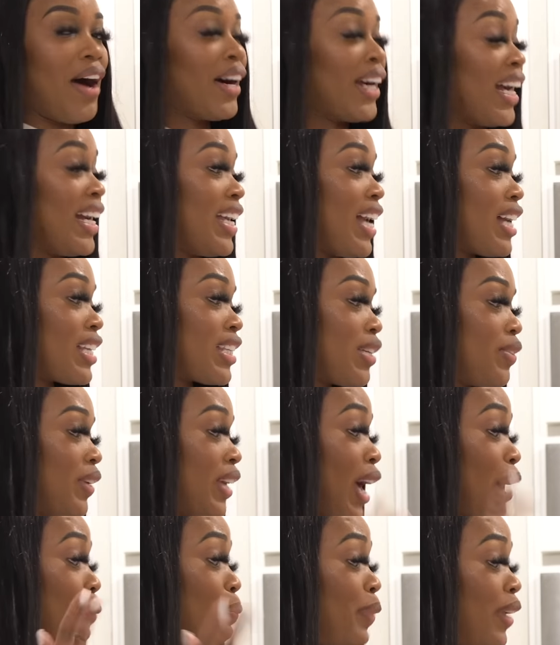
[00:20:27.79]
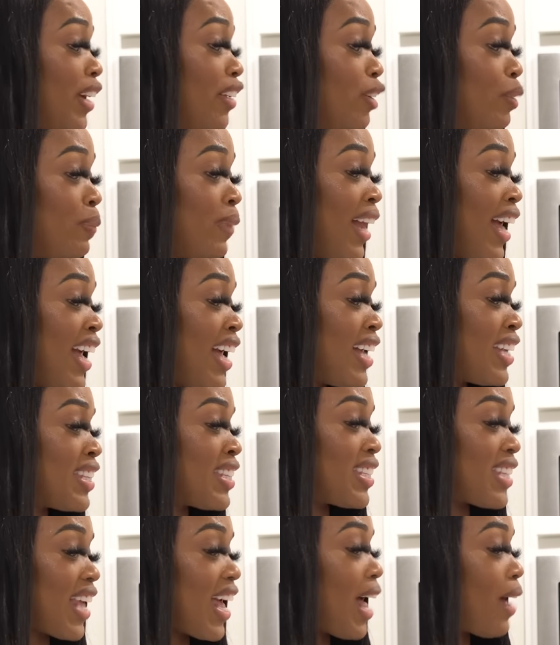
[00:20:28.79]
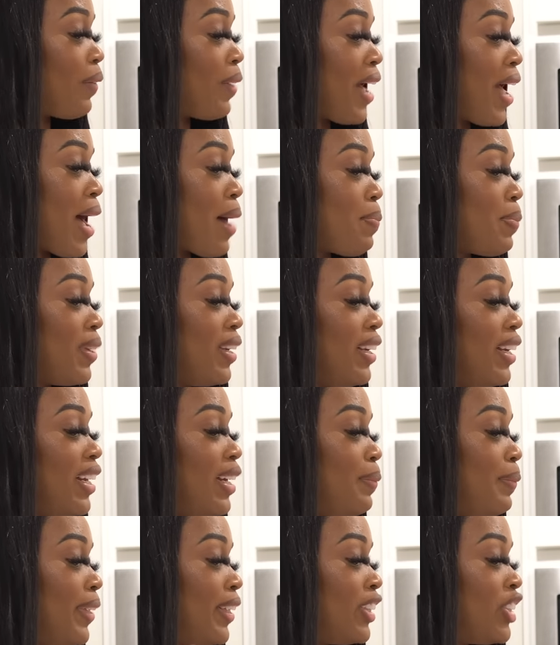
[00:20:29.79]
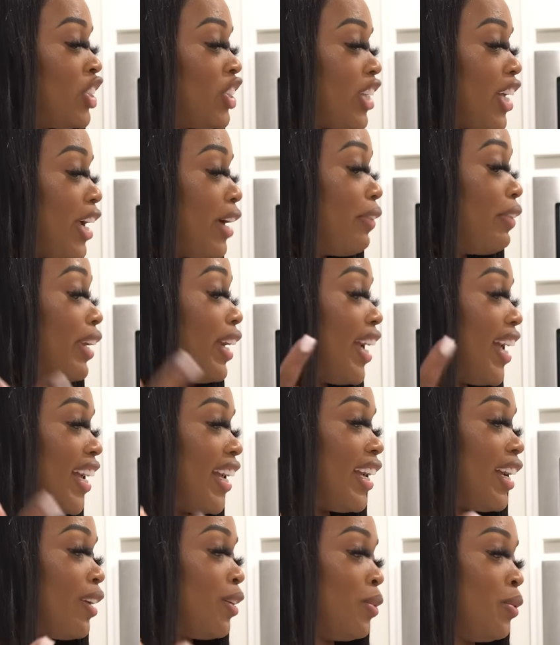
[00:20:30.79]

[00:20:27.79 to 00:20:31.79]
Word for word: Okay, y'all, so we got berry blast, sour apple, lemon, cherry, and